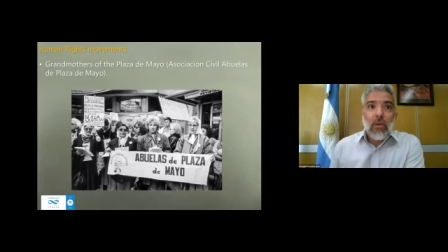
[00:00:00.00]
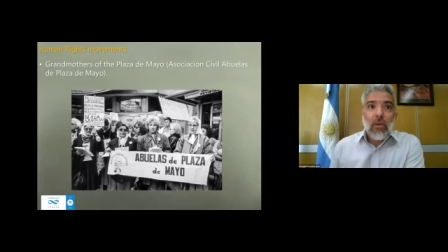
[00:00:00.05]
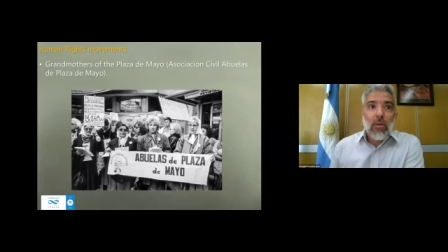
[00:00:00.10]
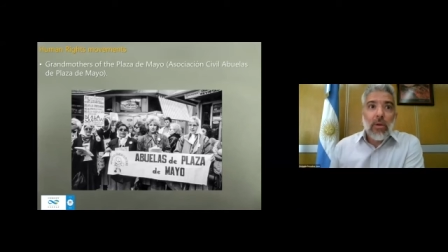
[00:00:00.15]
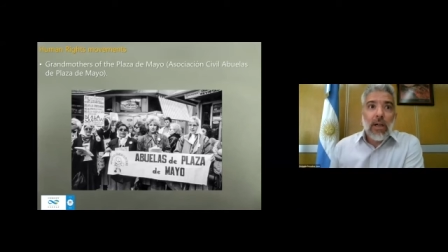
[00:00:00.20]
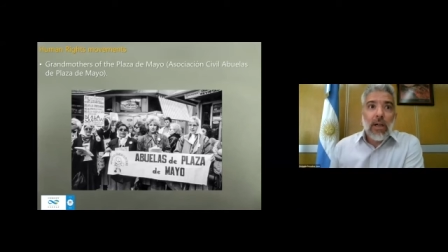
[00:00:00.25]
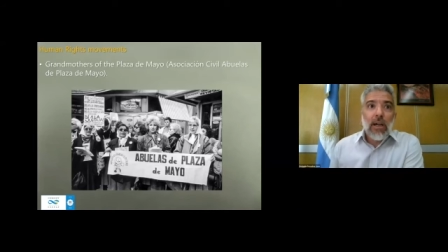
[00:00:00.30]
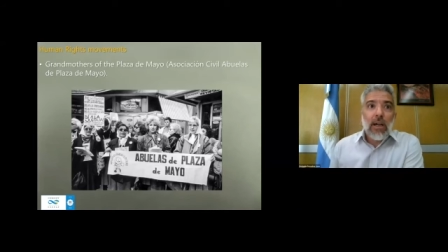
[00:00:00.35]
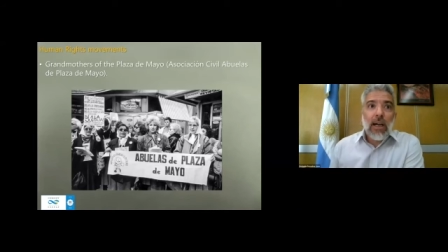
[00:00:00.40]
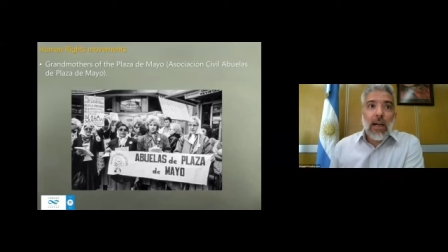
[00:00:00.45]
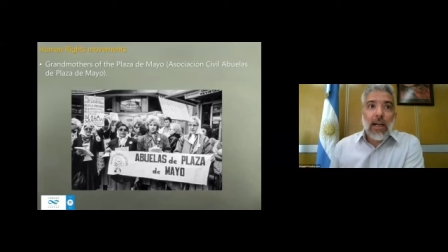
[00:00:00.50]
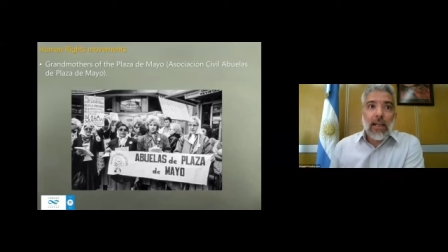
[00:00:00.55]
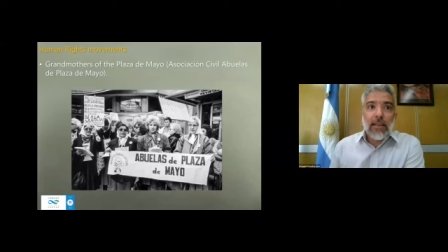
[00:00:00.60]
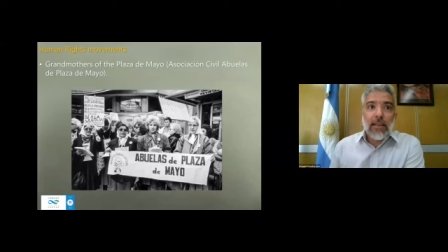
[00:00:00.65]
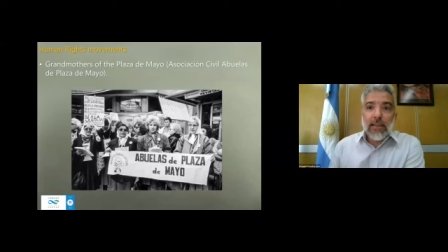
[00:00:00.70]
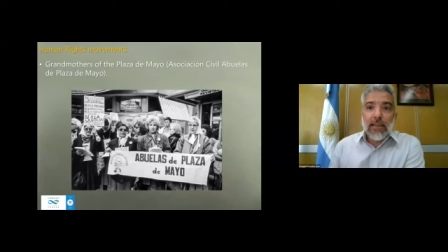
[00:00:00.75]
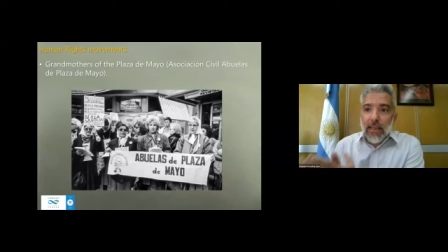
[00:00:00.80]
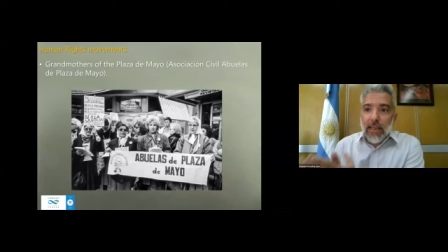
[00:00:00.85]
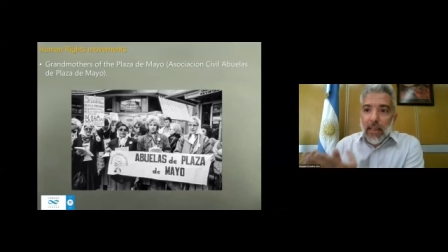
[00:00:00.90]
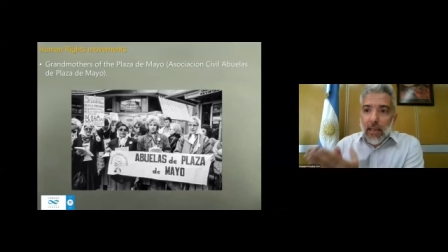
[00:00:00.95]
were a
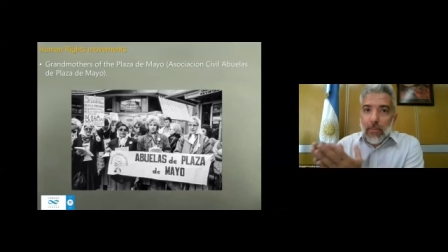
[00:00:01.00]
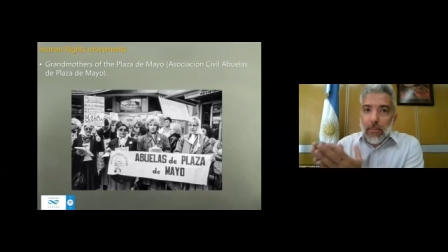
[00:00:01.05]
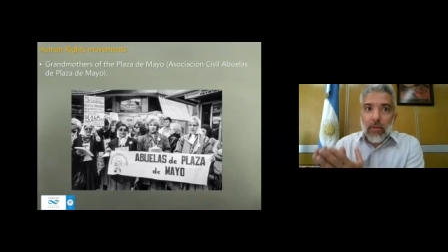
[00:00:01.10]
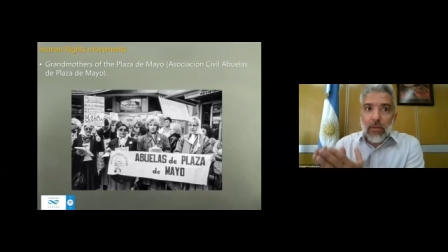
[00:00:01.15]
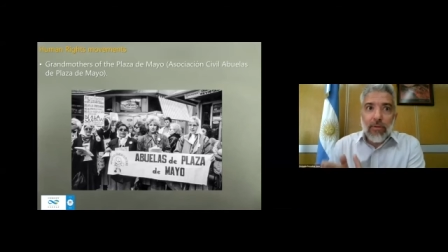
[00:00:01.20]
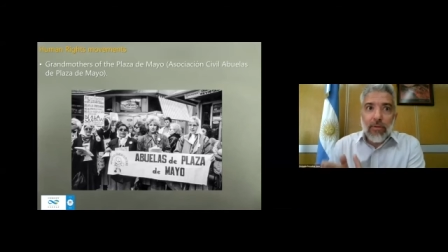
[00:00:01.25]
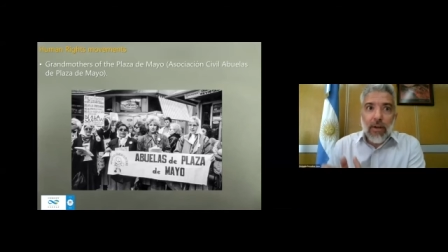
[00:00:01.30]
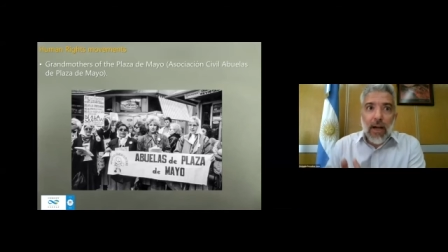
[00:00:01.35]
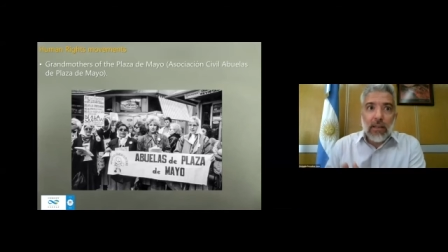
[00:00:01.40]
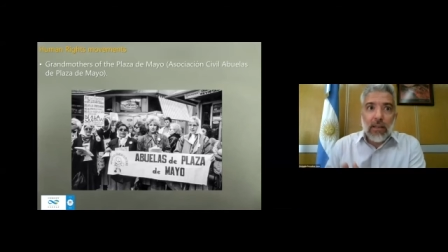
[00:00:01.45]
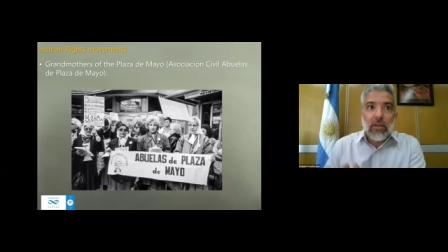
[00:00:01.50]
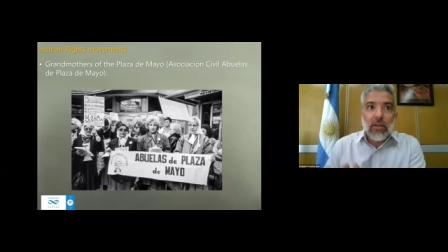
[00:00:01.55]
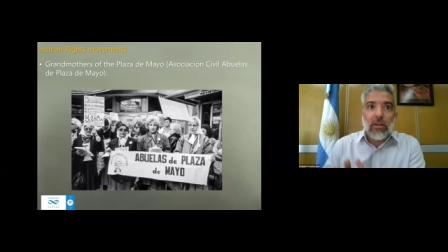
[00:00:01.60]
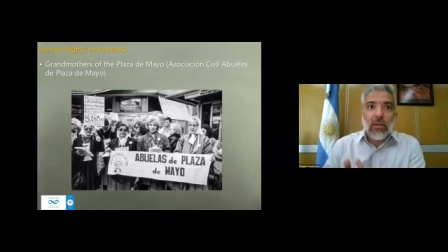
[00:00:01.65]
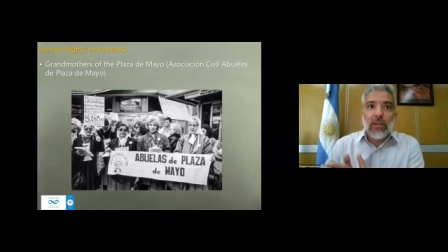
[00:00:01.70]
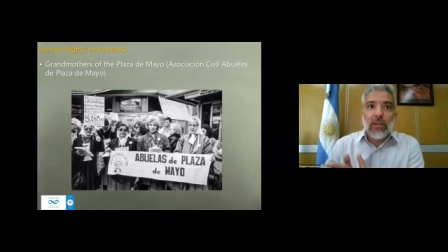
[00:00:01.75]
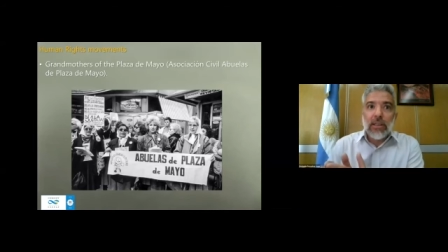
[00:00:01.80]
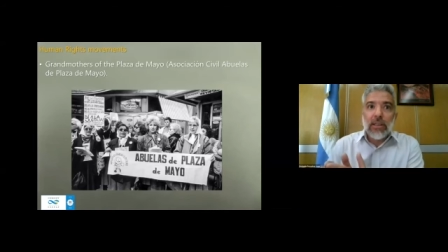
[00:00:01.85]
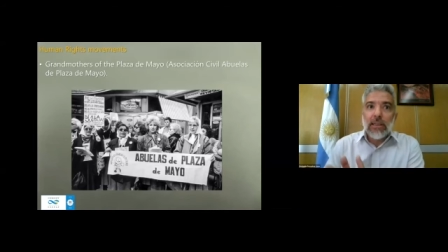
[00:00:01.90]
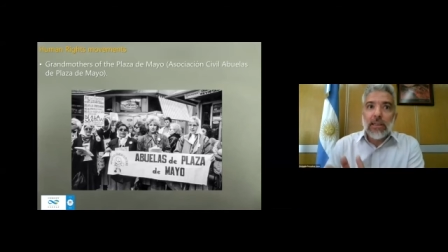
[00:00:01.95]
stable
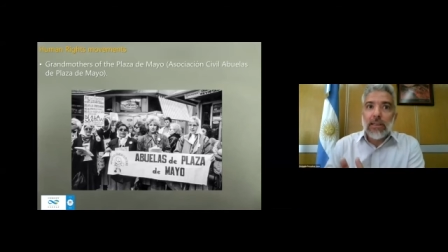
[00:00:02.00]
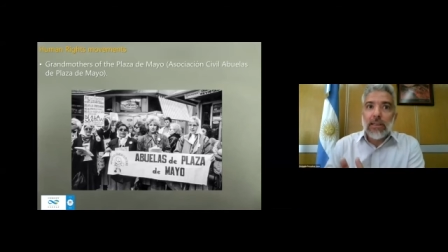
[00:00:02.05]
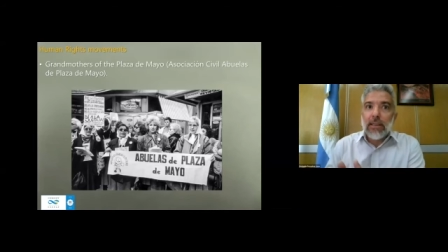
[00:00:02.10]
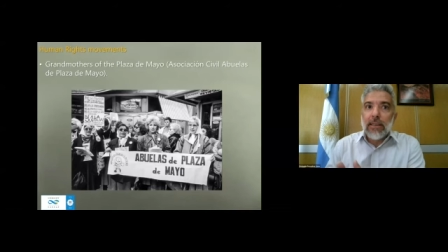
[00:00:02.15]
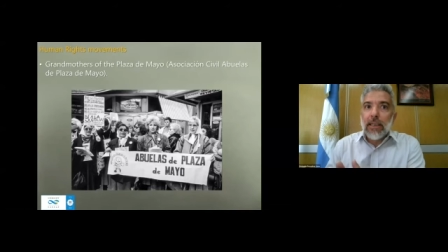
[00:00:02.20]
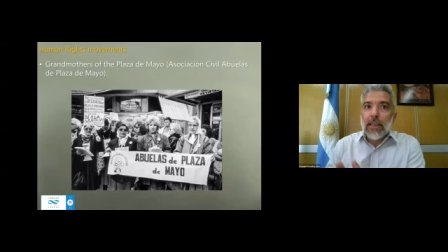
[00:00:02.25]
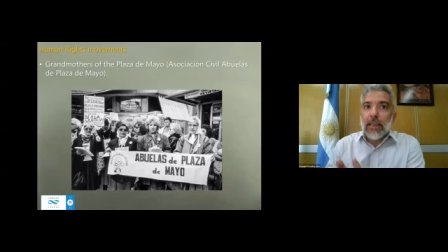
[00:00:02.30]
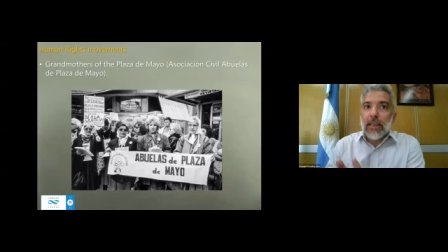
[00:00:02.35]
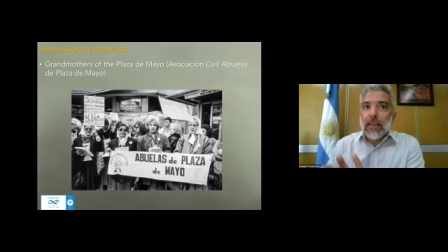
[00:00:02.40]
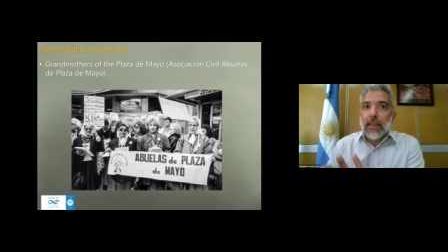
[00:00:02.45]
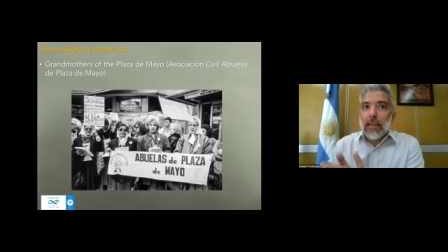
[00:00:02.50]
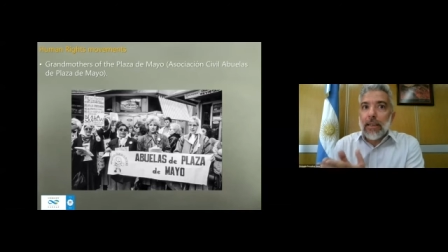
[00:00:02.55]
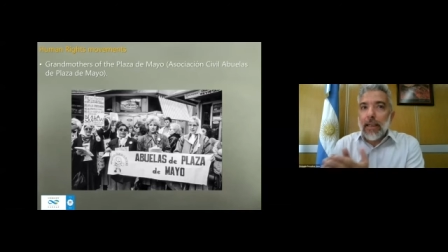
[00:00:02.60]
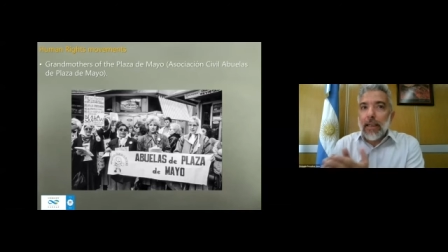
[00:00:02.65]
factor since the